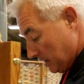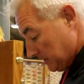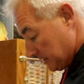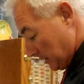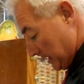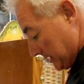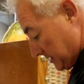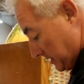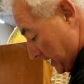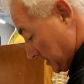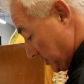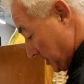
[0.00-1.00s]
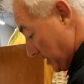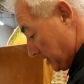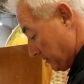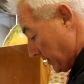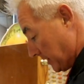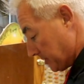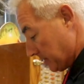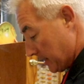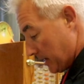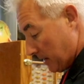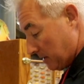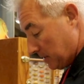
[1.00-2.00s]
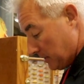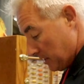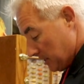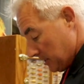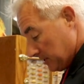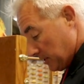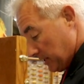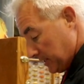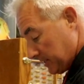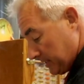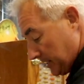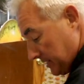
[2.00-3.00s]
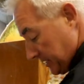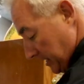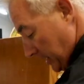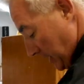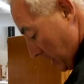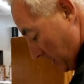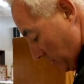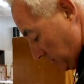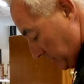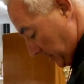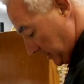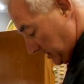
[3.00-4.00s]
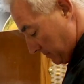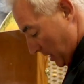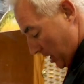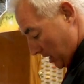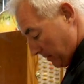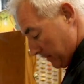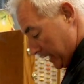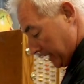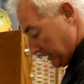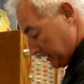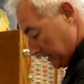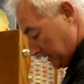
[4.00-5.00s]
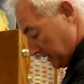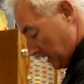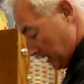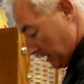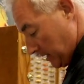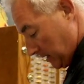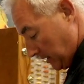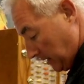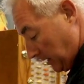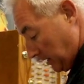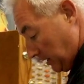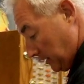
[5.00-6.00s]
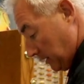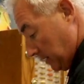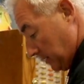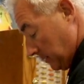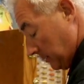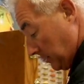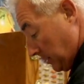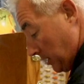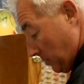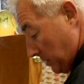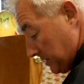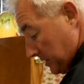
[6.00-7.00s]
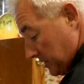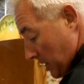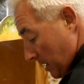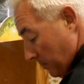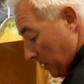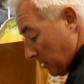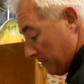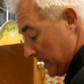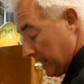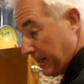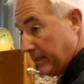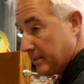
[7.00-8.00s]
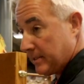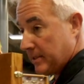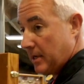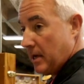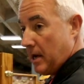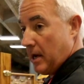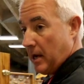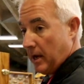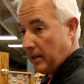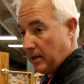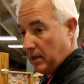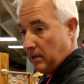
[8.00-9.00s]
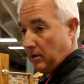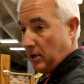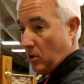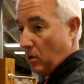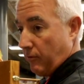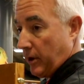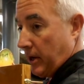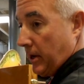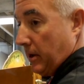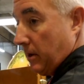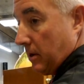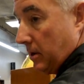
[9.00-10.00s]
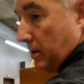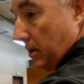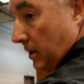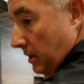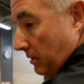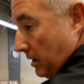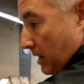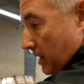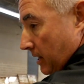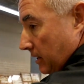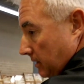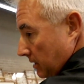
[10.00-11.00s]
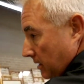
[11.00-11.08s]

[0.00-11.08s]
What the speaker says: So that's Jerry's picture there. So this is his Cinco's, and then some odd baits, his little ones, his topwater baits. And then you go over here, and you got,